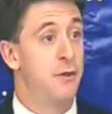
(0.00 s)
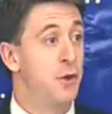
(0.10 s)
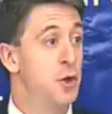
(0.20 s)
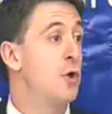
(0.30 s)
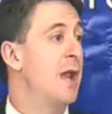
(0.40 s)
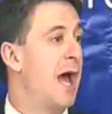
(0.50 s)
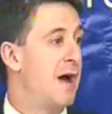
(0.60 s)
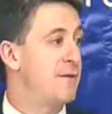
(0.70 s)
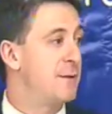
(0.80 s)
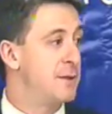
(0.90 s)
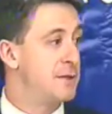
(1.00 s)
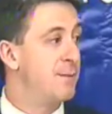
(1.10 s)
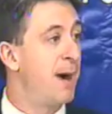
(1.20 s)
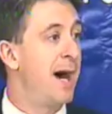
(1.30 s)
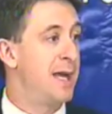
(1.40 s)
they're going to have to
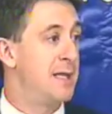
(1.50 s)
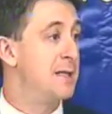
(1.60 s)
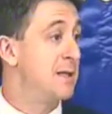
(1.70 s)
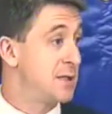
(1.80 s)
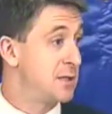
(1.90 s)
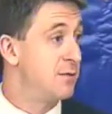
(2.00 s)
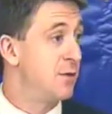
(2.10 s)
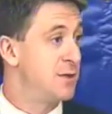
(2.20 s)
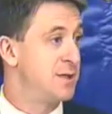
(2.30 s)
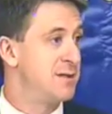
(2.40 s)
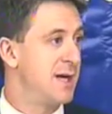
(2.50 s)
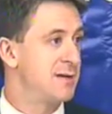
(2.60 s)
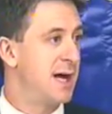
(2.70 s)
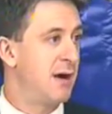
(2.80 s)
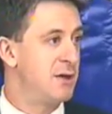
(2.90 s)
buy into this converging
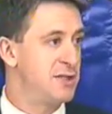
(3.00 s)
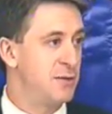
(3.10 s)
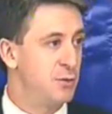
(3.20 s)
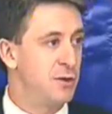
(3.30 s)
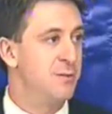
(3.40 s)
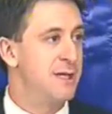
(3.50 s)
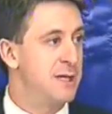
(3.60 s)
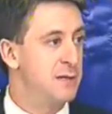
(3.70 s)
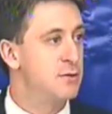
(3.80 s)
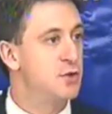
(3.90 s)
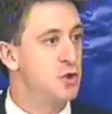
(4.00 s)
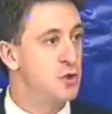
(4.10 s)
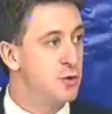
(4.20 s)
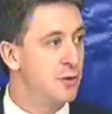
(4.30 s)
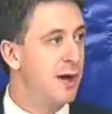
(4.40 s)
technology and really begin to
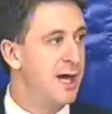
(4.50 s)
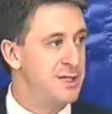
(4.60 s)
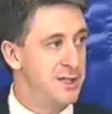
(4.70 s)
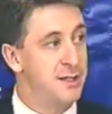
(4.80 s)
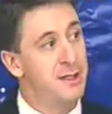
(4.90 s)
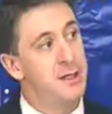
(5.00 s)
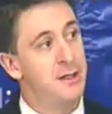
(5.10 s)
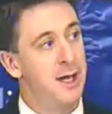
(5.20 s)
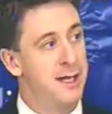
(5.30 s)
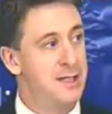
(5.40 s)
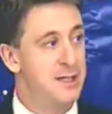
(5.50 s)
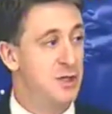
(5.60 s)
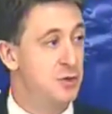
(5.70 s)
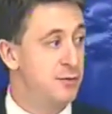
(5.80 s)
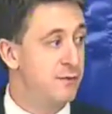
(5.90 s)
utilize it and
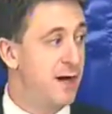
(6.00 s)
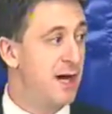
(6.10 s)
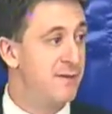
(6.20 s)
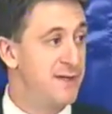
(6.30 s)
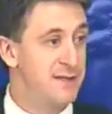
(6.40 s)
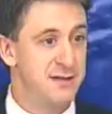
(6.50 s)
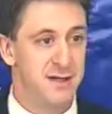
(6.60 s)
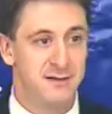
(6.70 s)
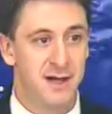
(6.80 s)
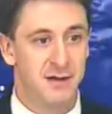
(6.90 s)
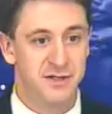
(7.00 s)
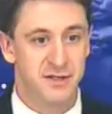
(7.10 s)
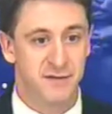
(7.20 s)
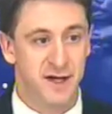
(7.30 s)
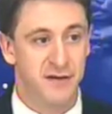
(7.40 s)
continue to evolve as that
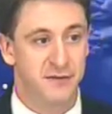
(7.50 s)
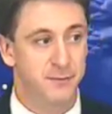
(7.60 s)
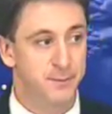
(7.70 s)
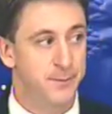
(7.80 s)
technology evolves.